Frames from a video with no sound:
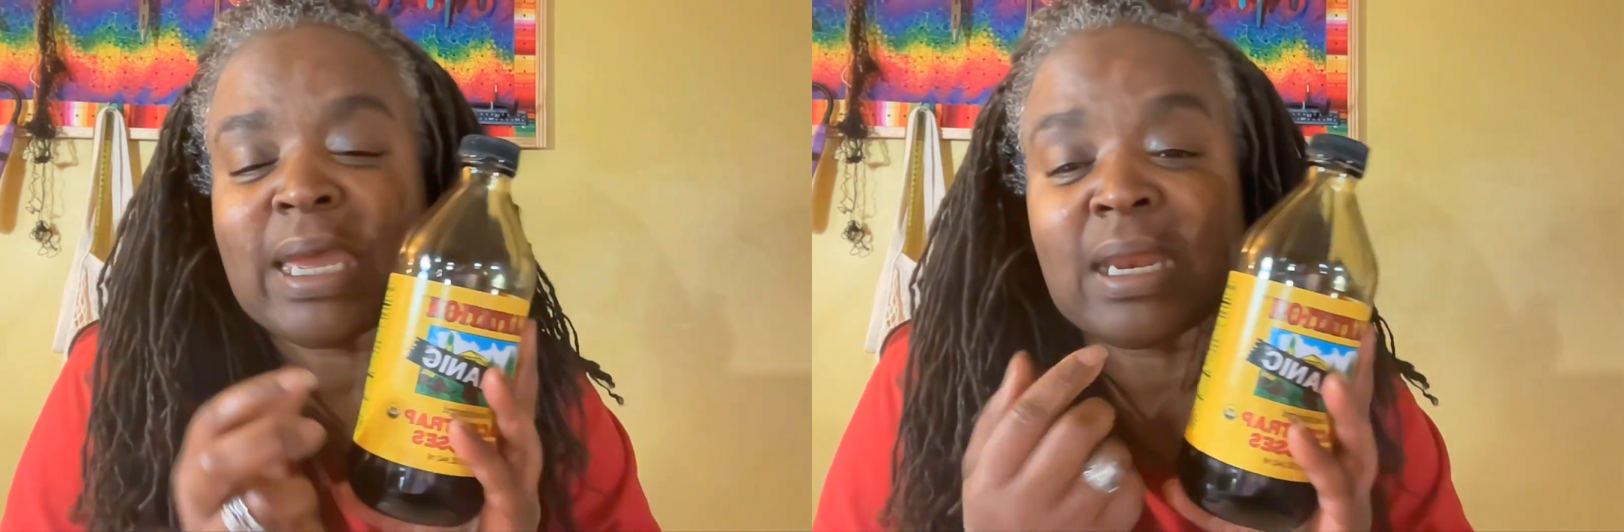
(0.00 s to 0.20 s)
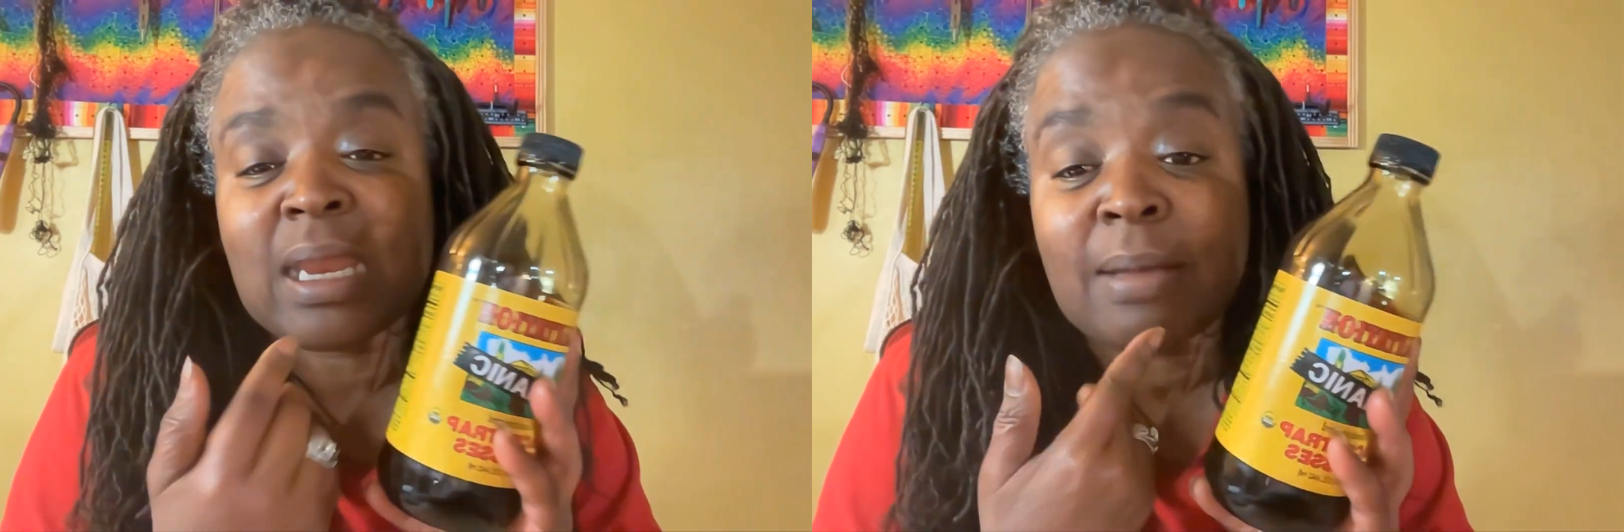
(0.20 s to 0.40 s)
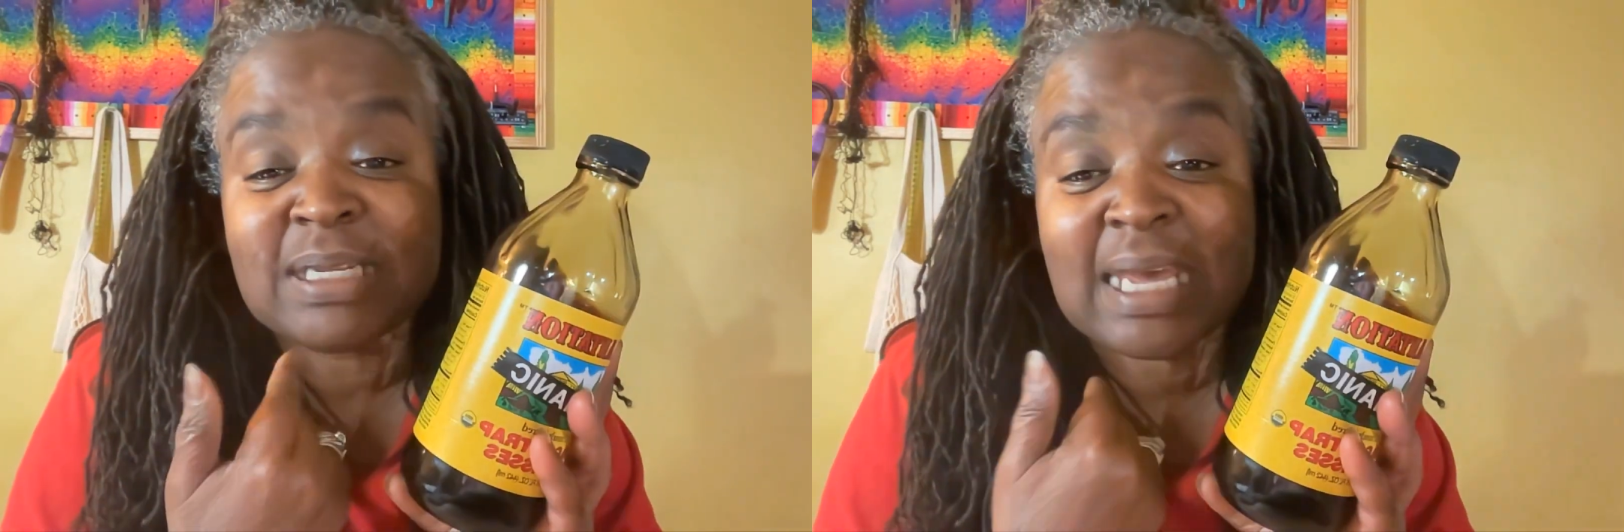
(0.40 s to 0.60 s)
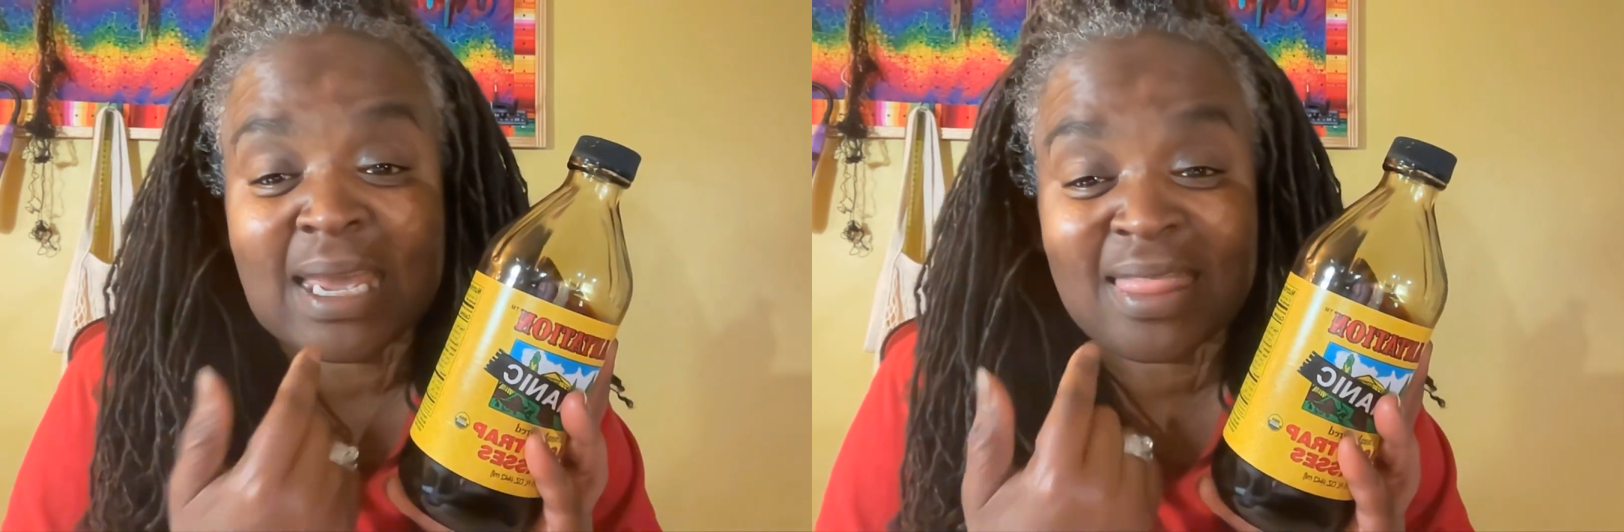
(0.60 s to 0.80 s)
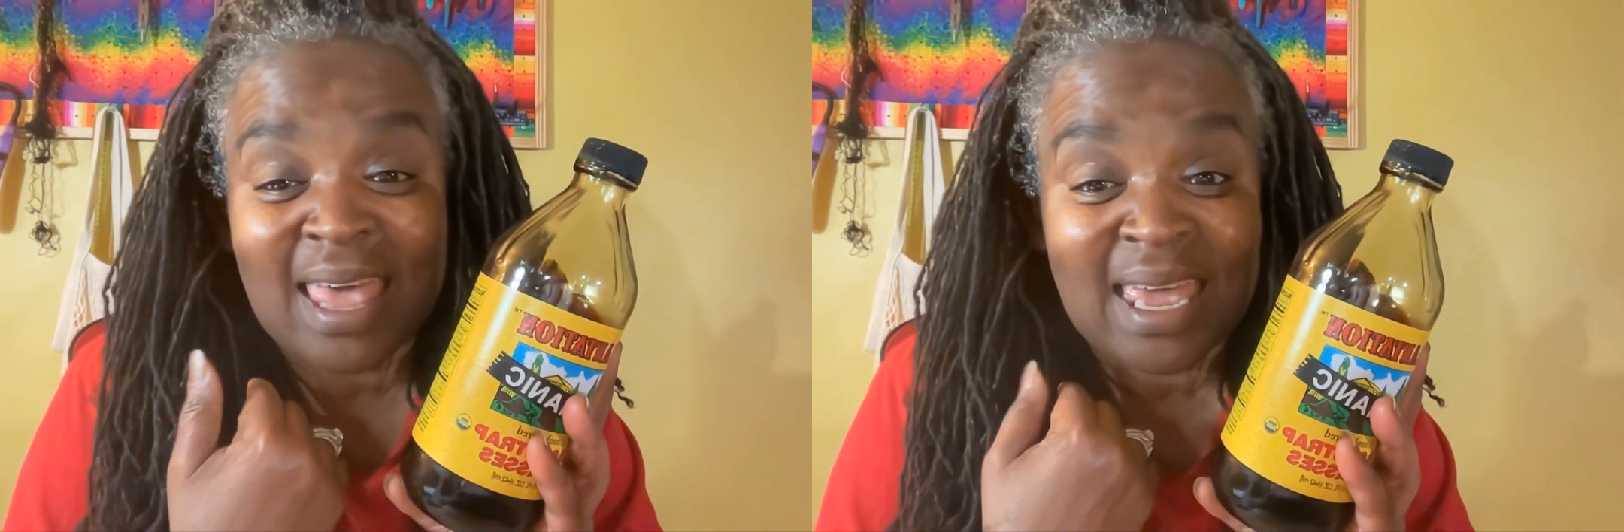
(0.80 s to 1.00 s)
and I'm
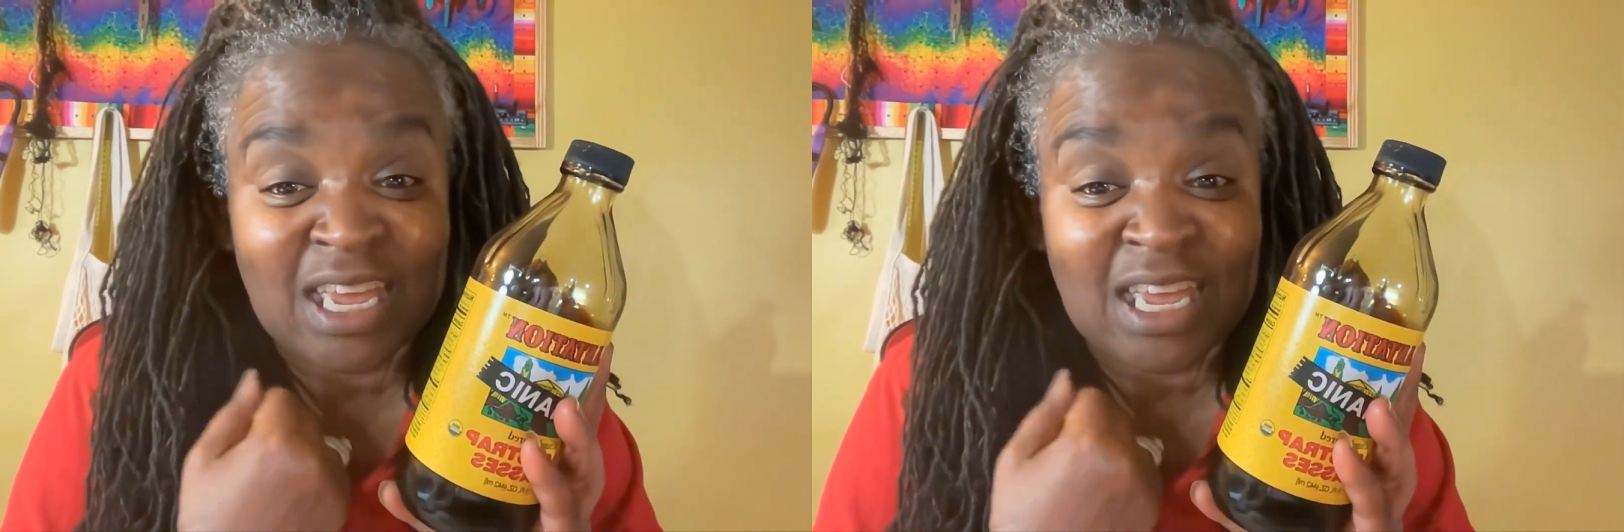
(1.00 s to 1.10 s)
taking that